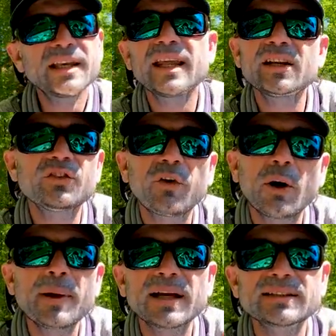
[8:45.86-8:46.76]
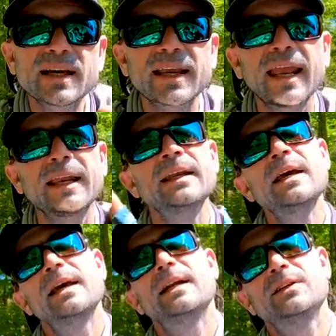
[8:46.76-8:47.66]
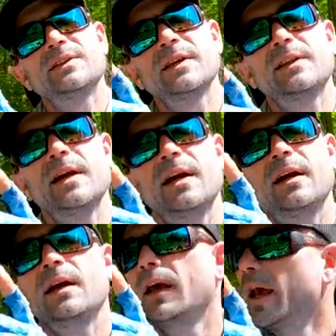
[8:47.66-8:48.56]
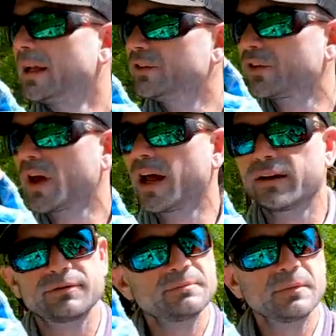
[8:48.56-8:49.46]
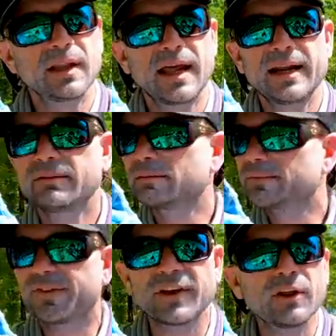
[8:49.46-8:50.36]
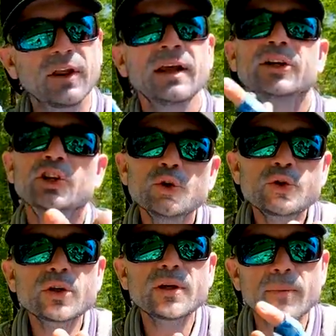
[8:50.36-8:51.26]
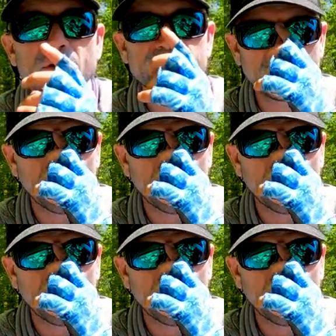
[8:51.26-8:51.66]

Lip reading: get it as far back as I can, and I'll sit there and just kind of let it feel. Usually most of your